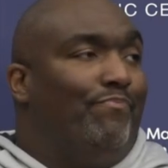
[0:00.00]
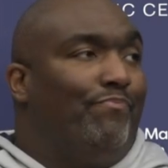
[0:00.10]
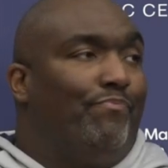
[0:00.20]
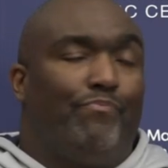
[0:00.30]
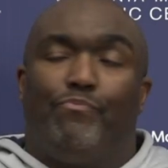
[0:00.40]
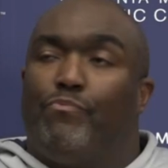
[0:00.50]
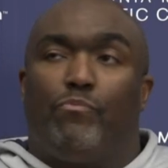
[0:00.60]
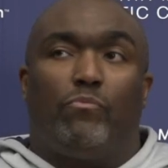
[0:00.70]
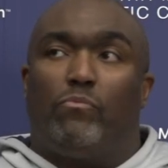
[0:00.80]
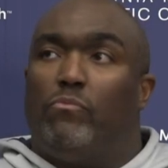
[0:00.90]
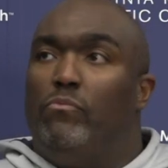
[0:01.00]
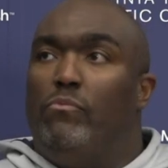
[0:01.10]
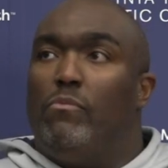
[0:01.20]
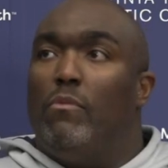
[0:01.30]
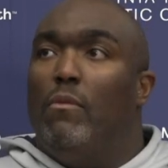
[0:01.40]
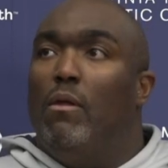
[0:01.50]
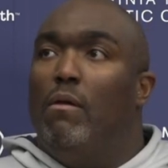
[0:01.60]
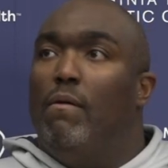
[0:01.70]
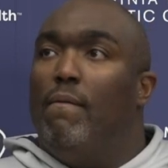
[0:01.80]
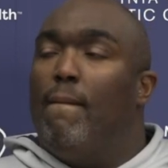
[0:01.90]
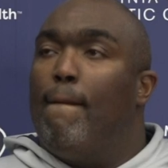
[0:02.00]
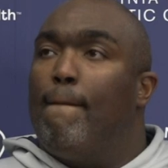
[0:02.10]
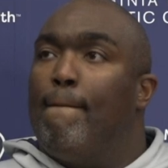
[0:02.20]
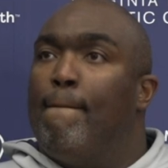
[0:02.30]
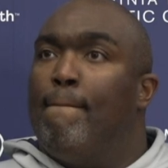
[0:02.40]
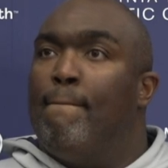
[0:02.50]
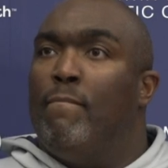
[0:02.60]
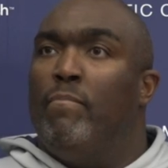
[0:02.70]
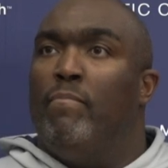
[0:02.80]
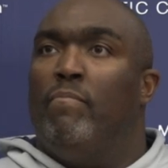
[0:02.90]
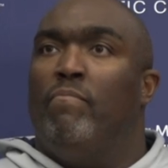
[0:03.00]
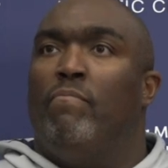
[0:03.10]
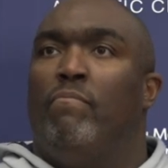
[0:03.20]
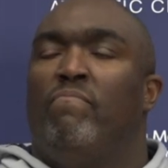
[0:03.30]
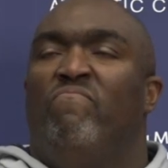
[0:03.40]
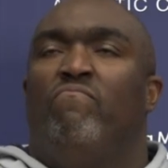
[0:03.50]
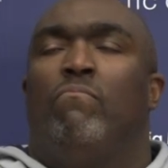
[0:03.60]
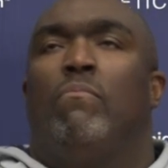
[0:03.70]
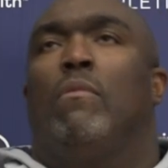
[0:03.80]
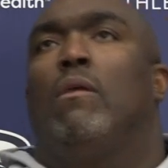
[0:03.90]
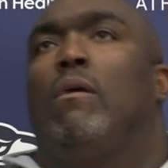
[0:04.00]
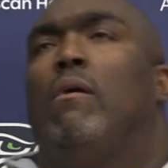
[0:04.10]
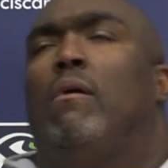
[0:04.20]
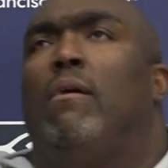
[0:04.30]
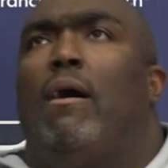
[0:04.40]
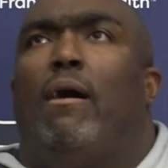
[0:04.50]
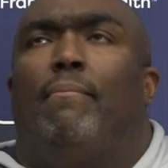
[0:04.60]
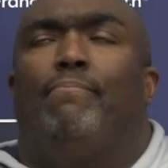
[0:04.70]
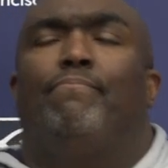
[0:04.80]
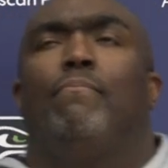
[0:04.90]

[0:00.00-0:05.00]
How do you feel uh, Tees and, and Jonathan handled the safety spot with Ryan out last week? Um,